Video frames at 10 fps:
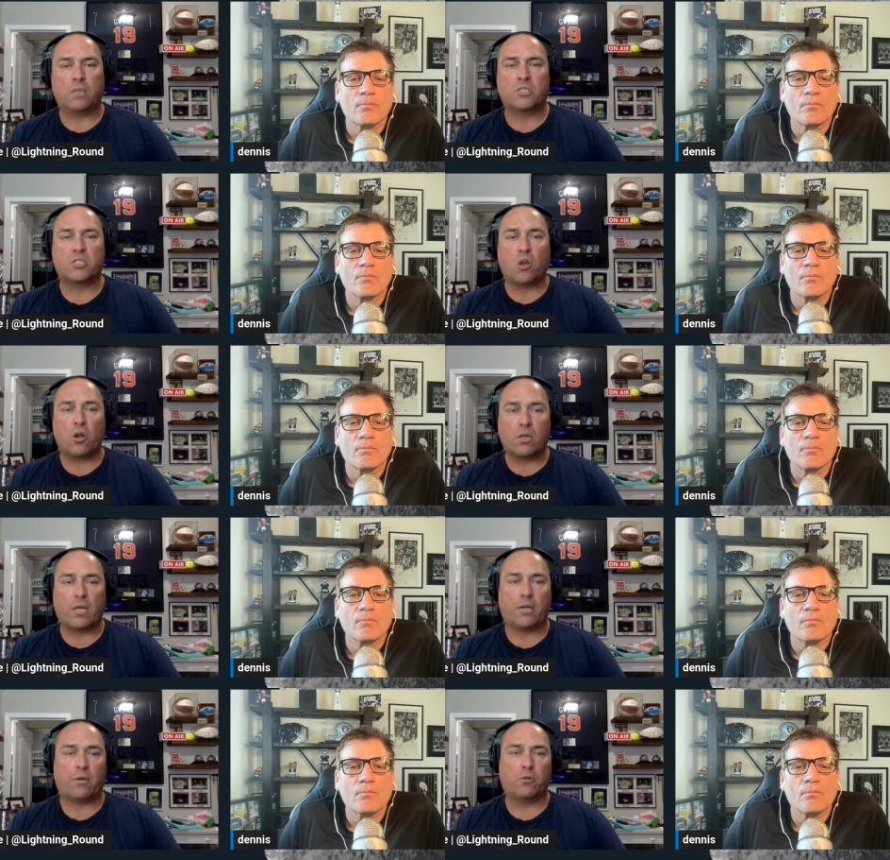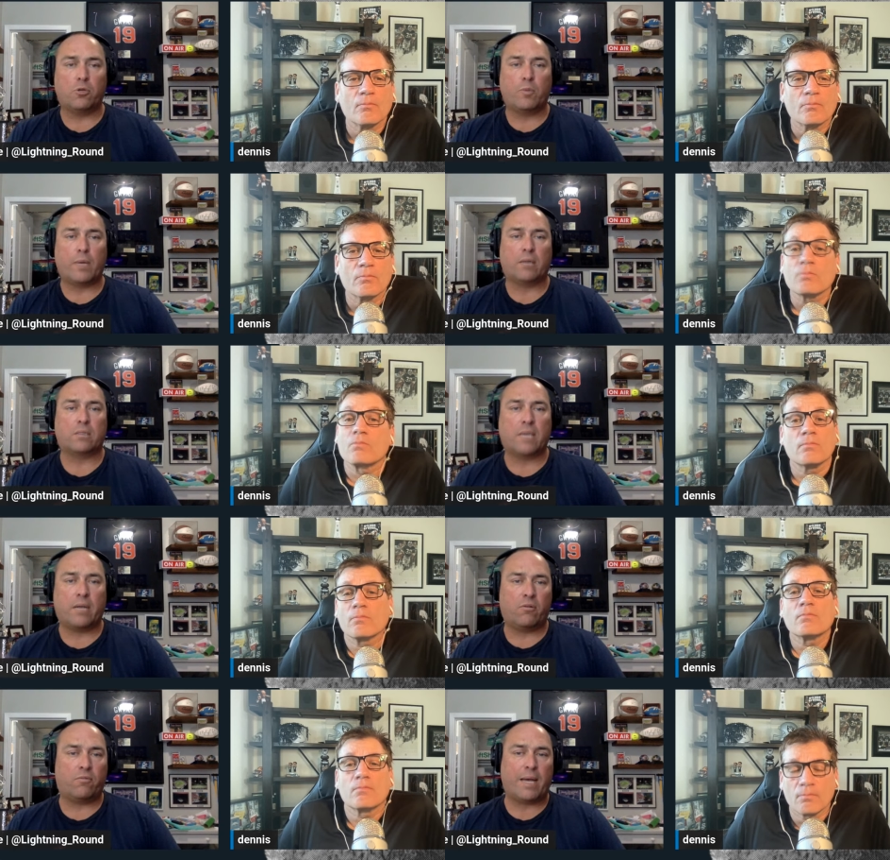Speaker 1: star laden group
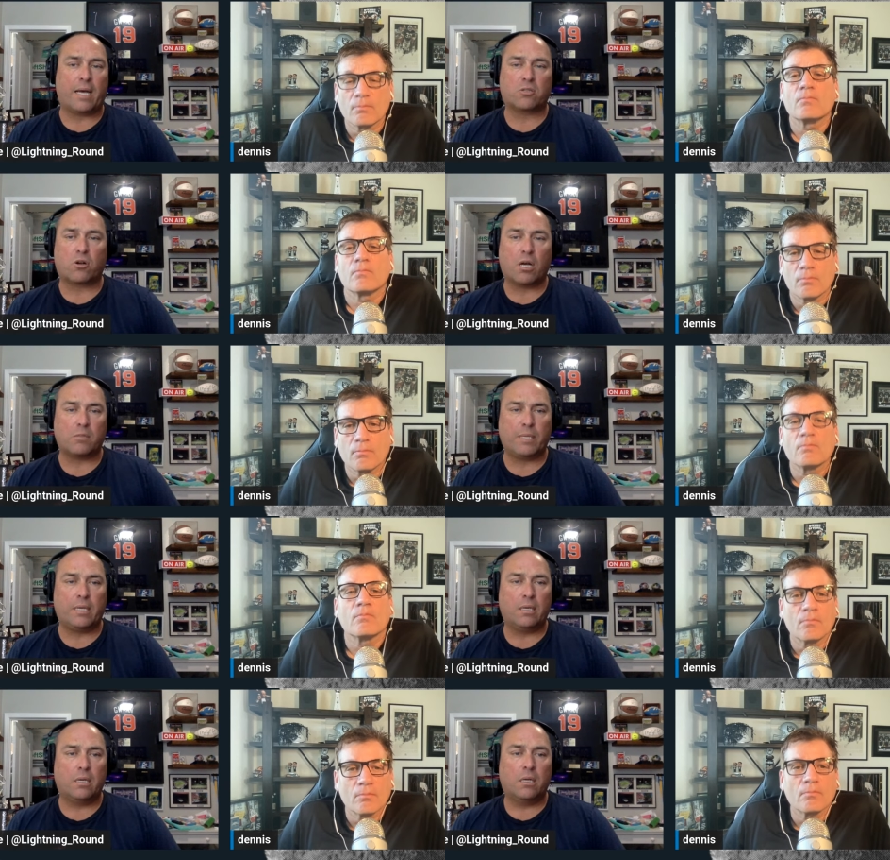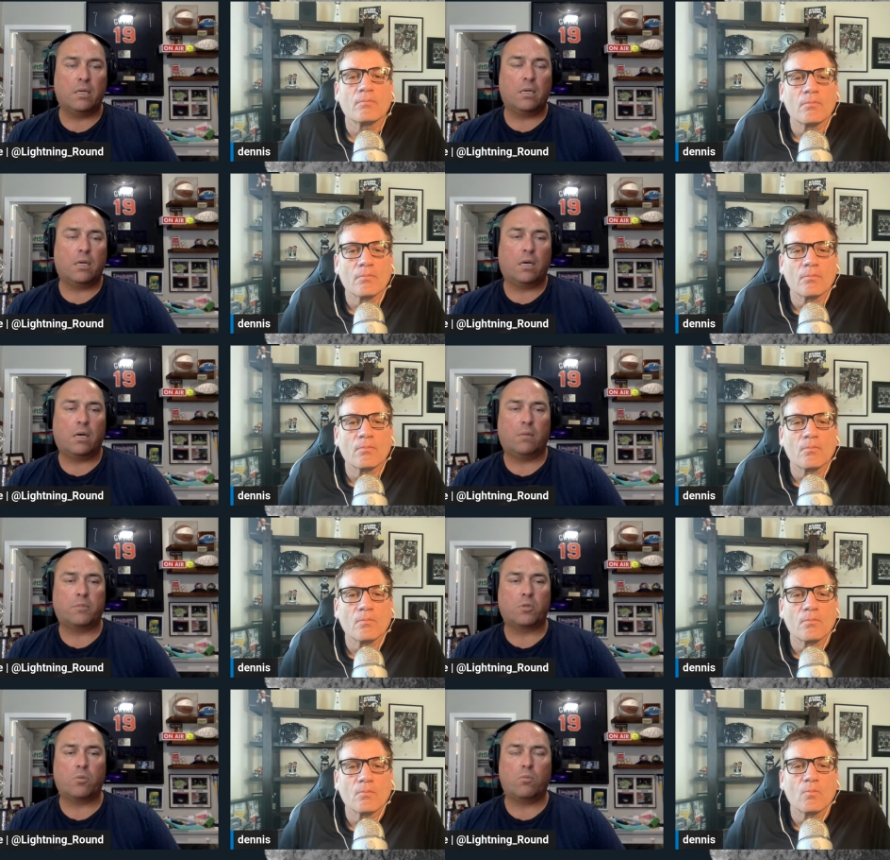outside of Maxx Crosby. Um,
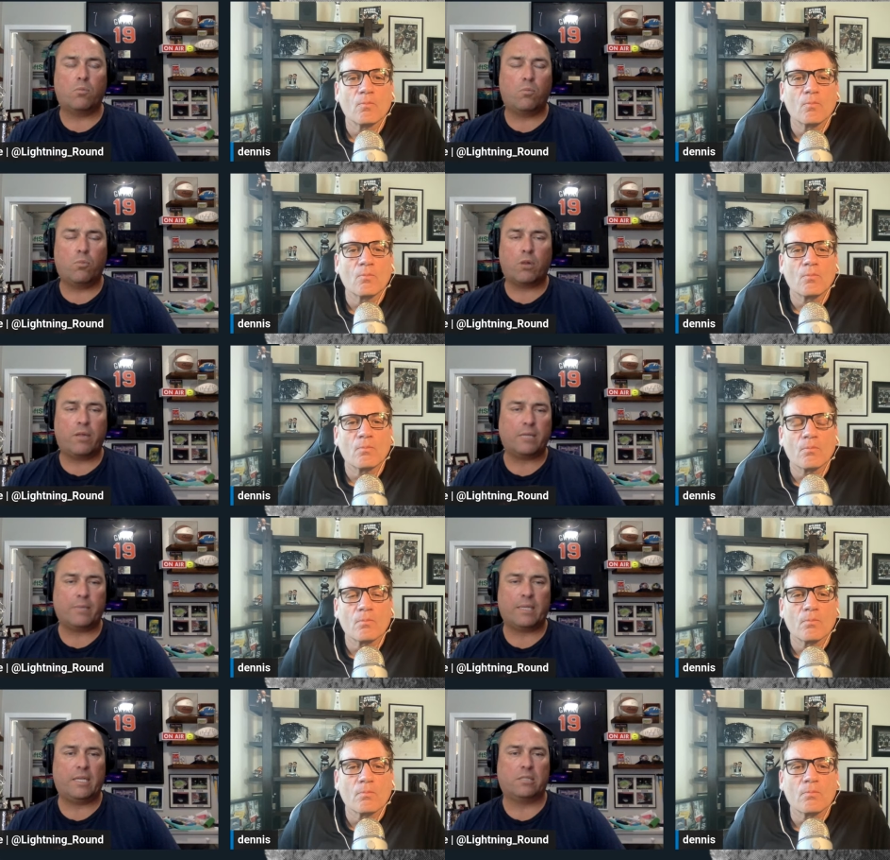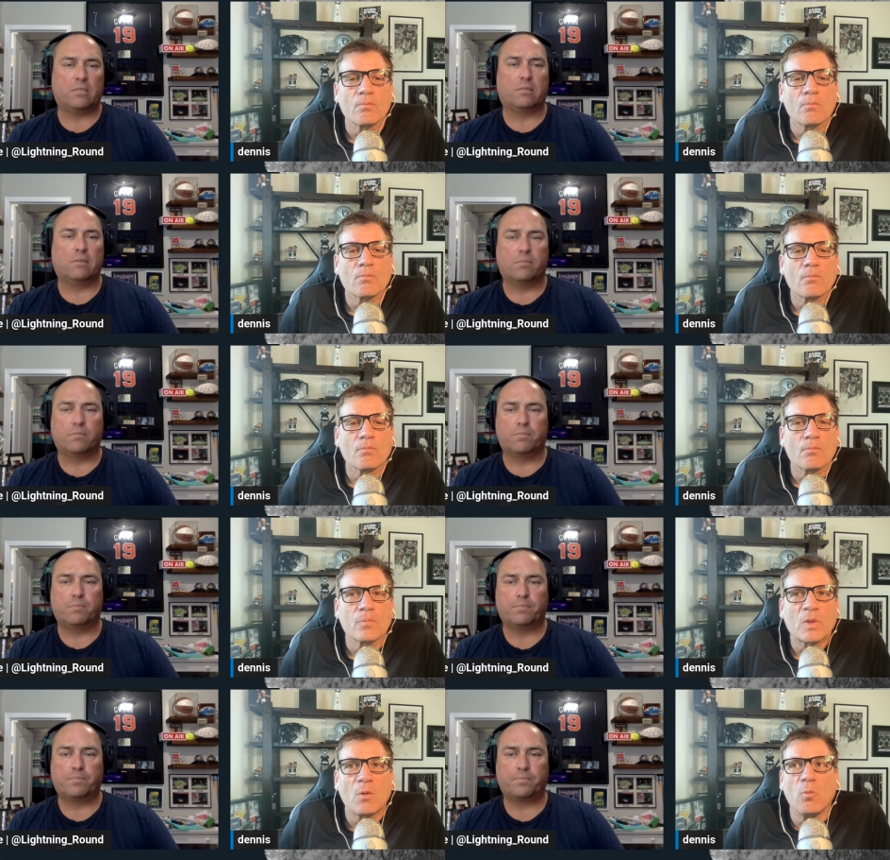so, what are the expectations?
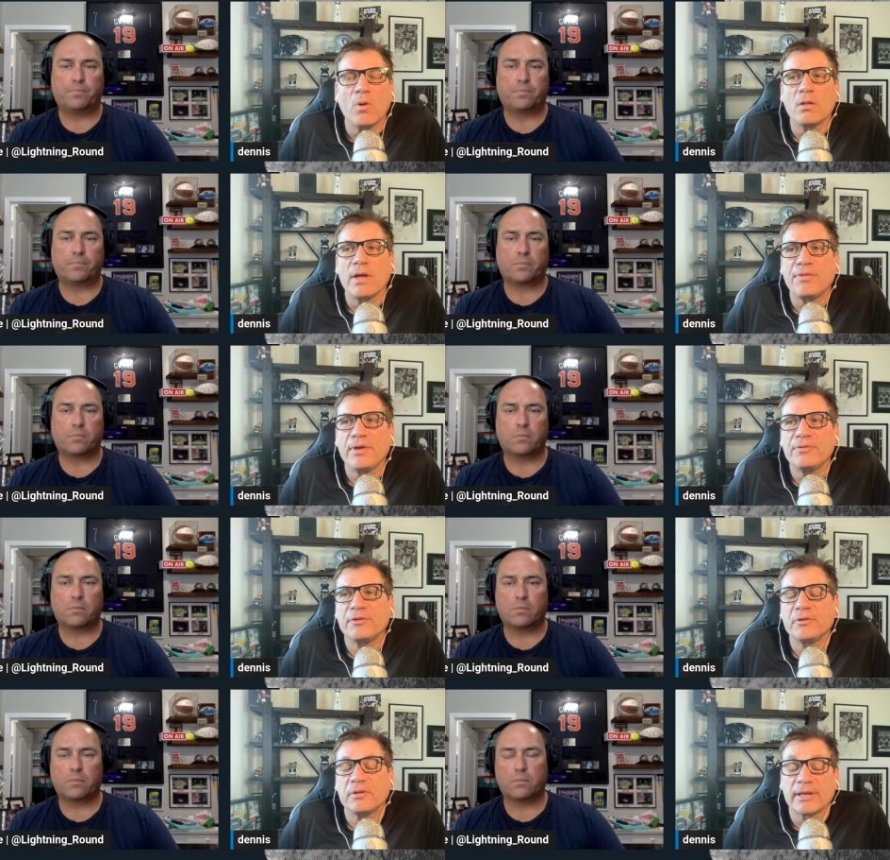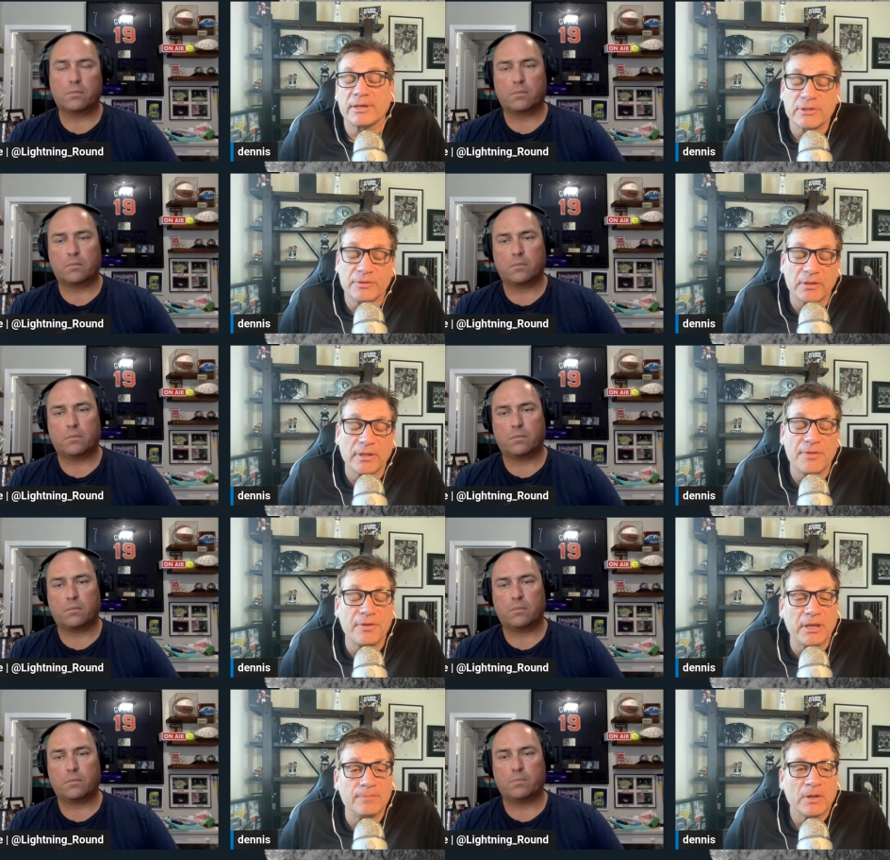
Speaker 2: Well, I think that, like I said, they
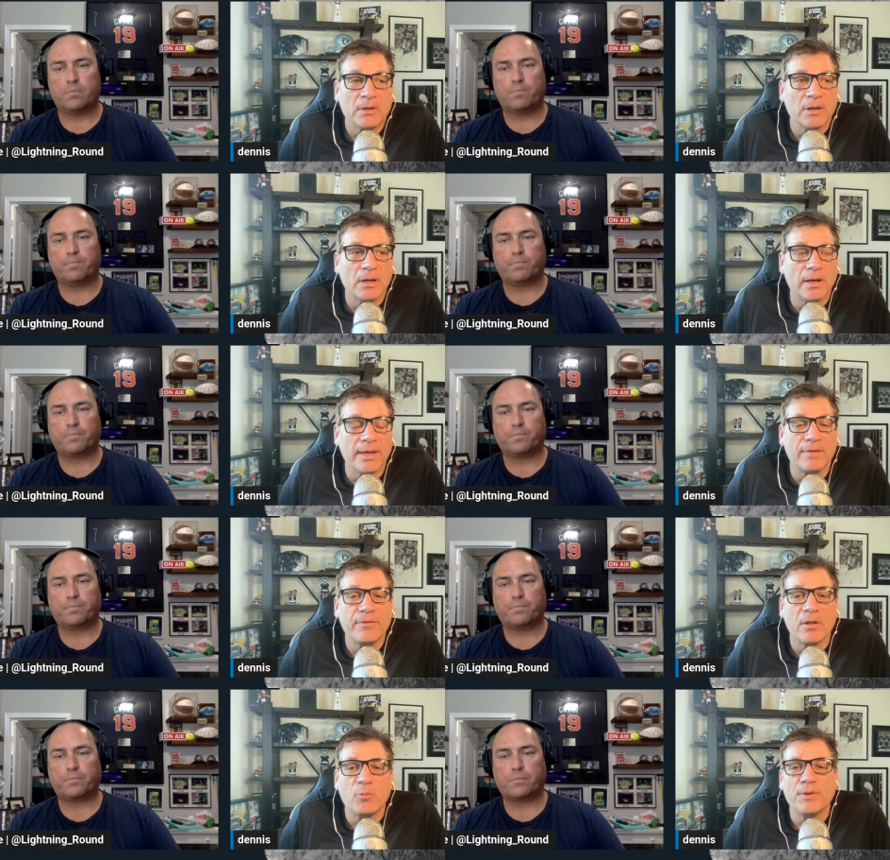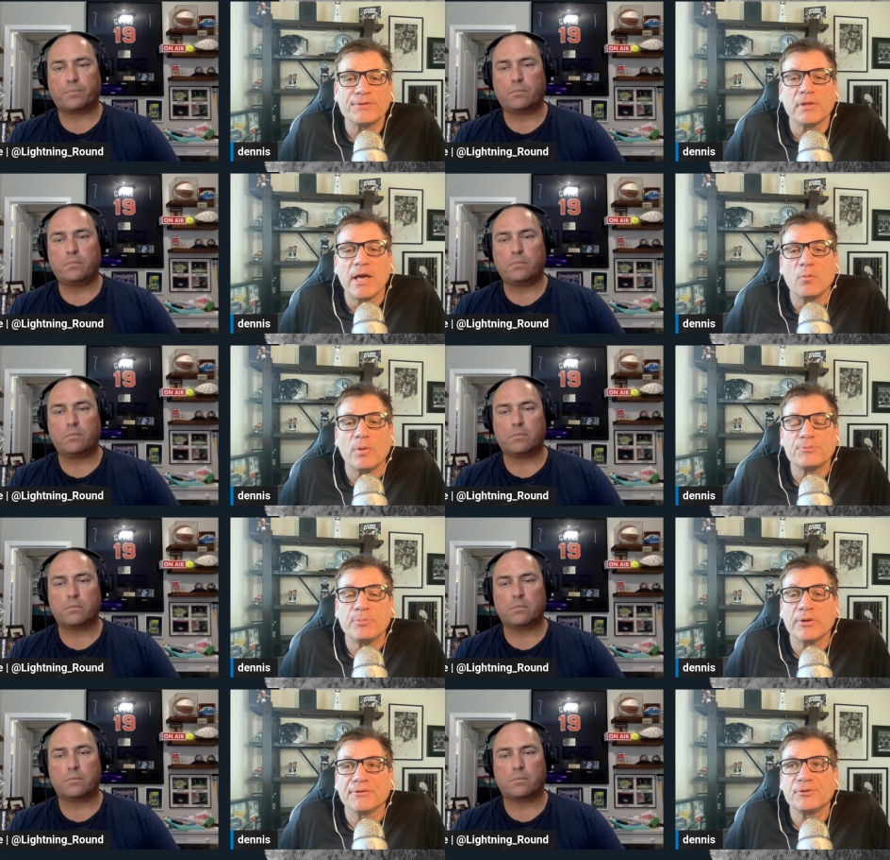led the uh, NFL in points allowed
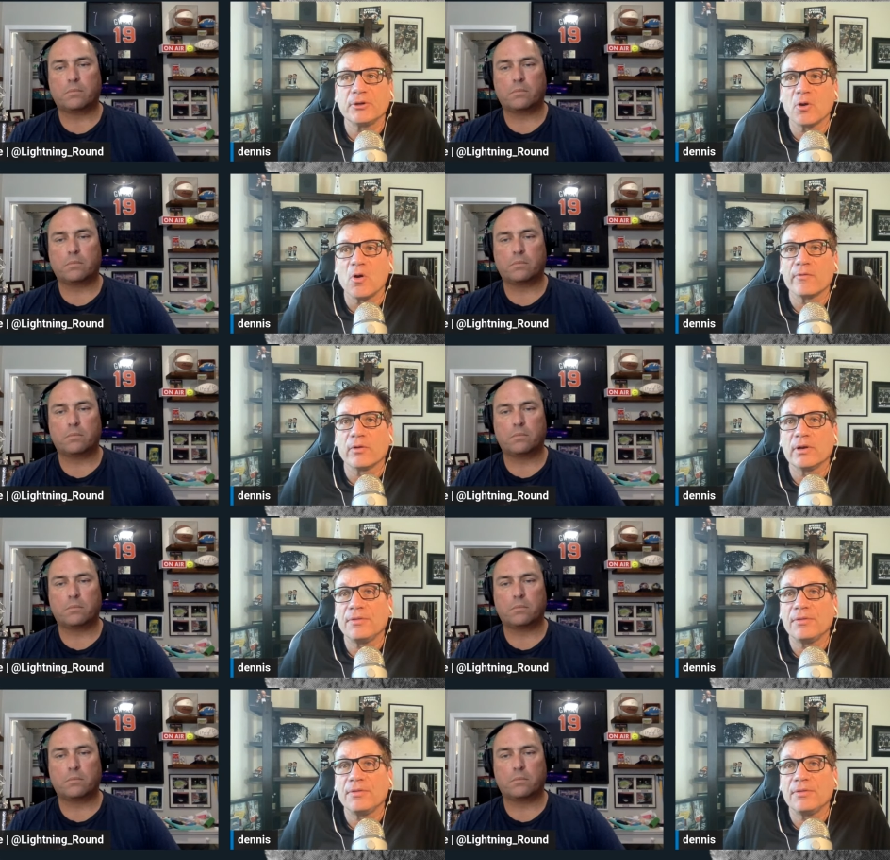once Pierce took over. And I